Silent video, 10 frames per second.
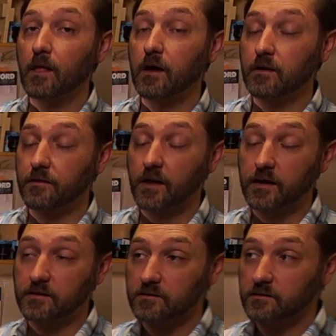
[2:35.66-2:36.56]
uh,
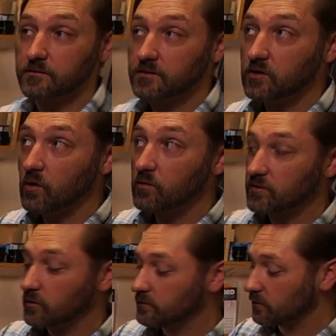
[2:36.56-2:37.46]
that goes
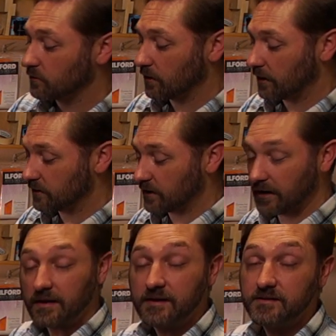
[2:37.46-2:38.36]
over a,
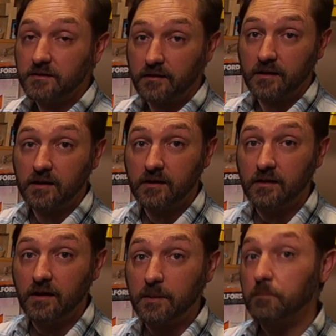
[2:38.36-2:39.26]
at least
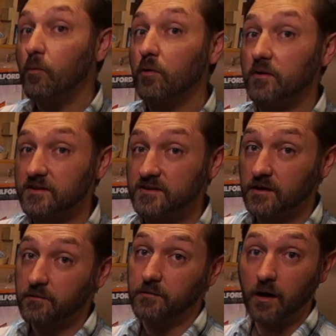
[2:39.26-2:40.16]
the important
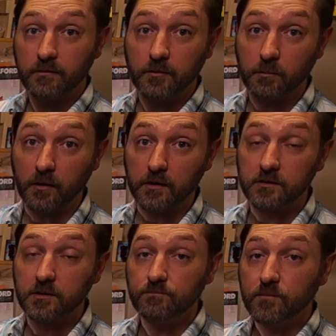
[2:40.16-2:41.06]
stuff of your
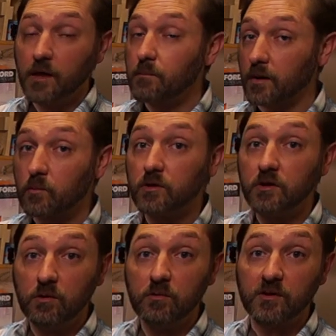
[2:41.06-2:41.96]
print. But I'm going
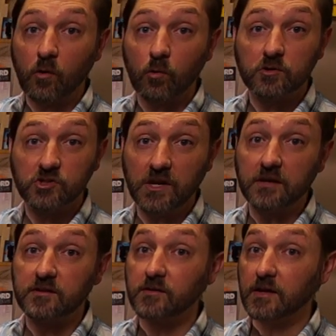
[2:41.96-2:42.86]
to use a whole
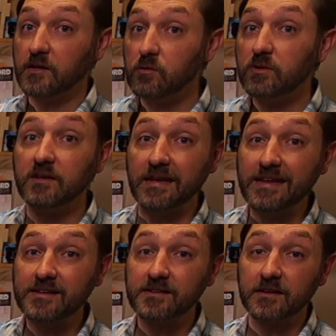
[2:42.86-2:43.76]
sheet so that you can
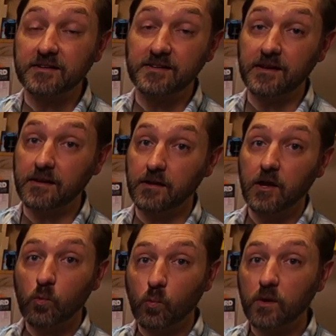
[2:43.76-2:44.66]
easily see
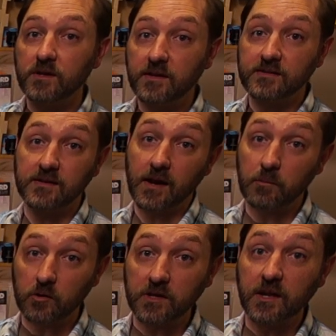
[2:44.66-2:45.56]
what it is that
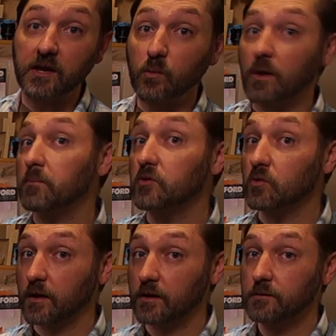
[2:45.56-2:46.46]
I'm looking at and what I'm
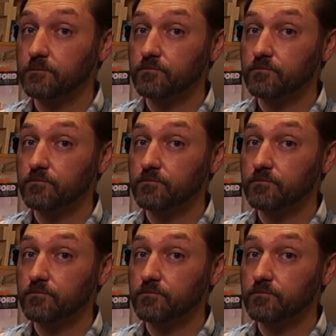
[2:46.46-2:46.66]
doing.